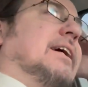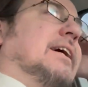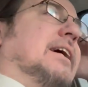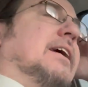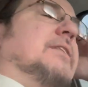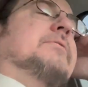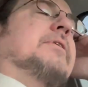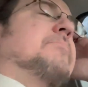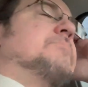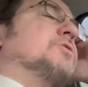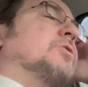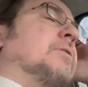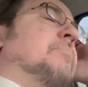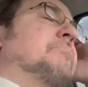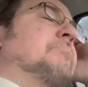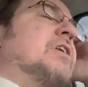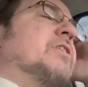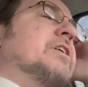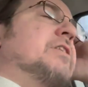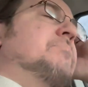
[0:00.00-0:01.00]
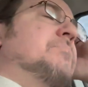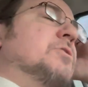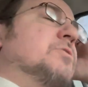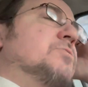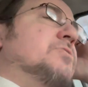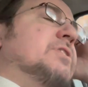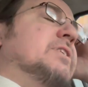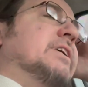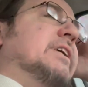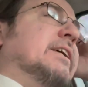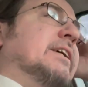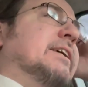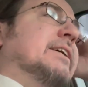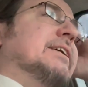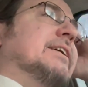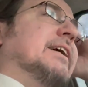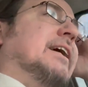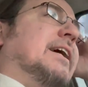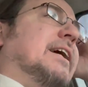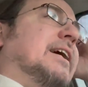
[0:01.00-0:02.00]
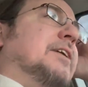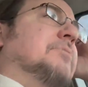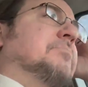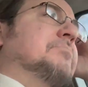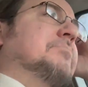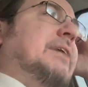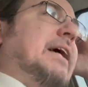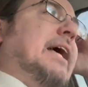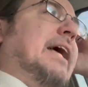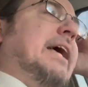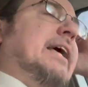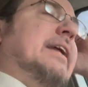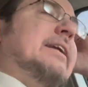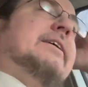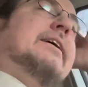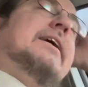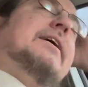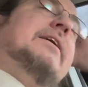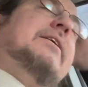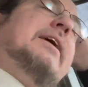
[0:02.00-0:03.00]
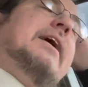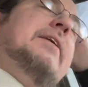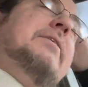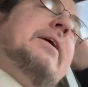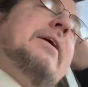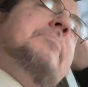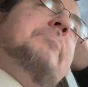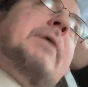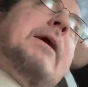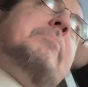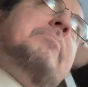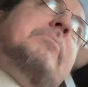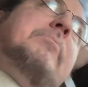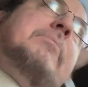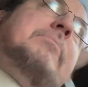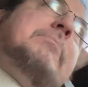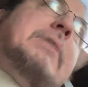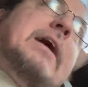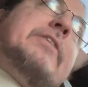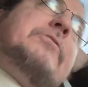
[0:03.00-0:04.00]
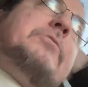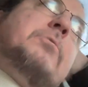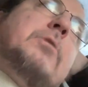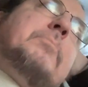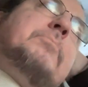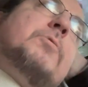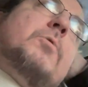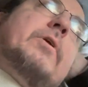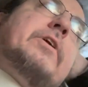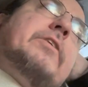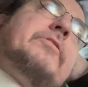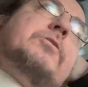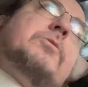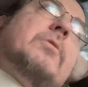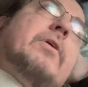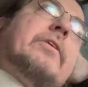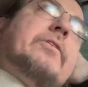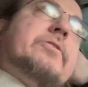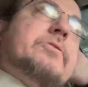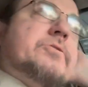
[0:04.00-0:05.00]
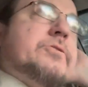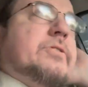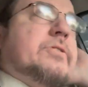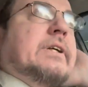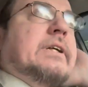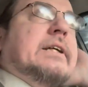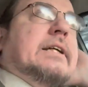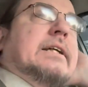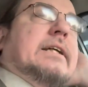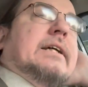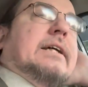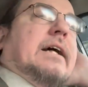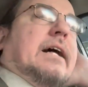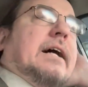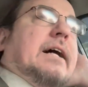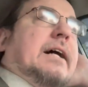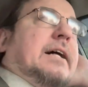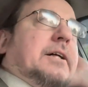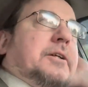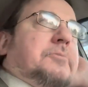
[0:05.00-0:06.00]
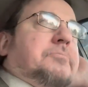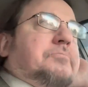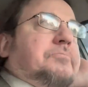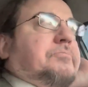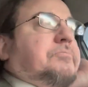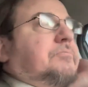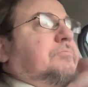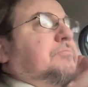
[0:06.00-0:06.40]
uh, I'm sorry, merry musing, um, and uh, I, I, I, threw up quite a few others. Um,